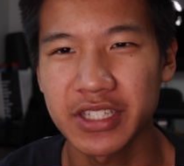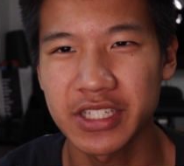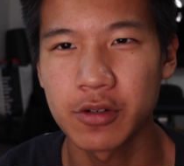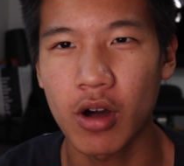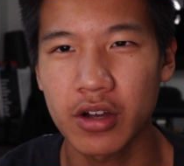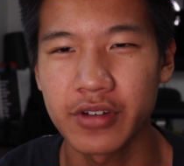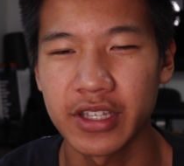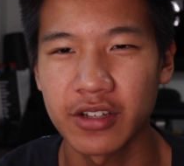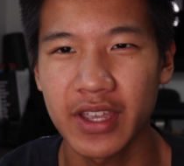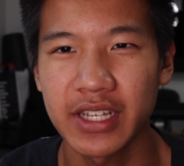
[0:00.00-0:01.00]
to see Wahoo
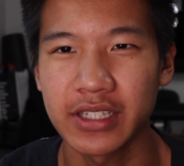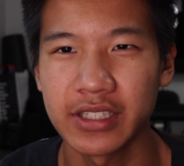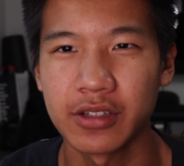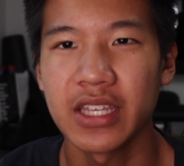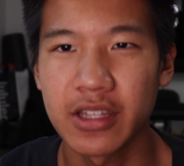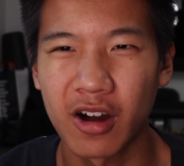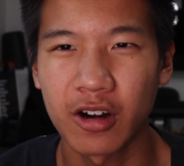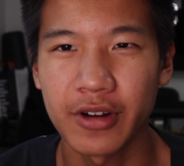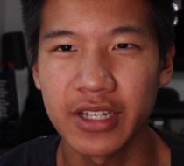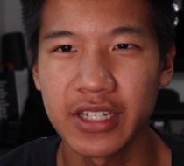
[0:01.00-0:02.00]
innovating in the
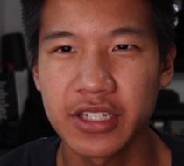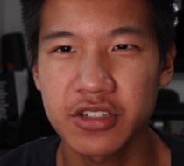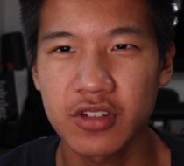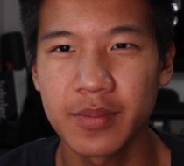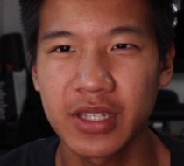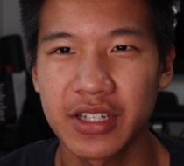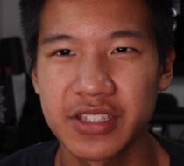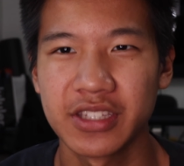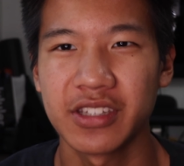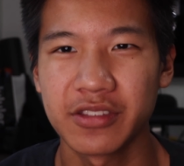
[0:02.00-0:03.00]
heart rate industry,
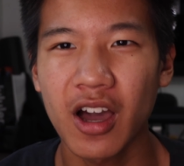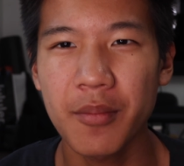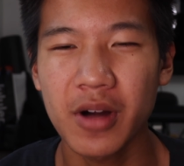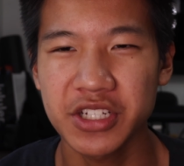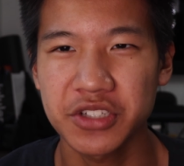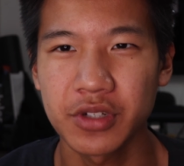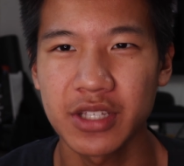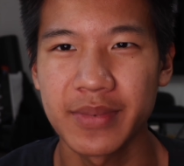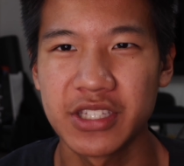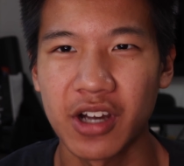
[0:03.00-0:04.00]
because not much has really
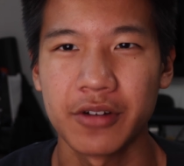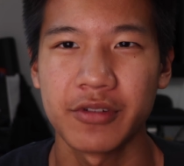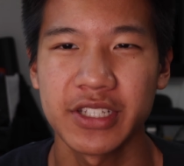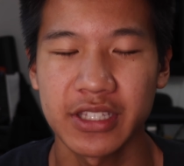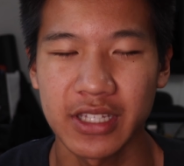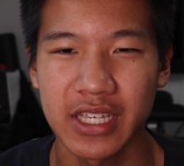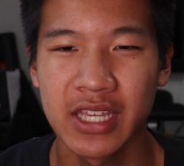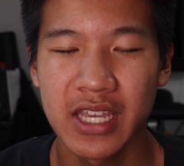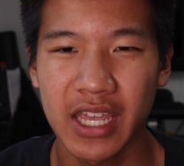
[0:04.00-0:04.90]
been done recently,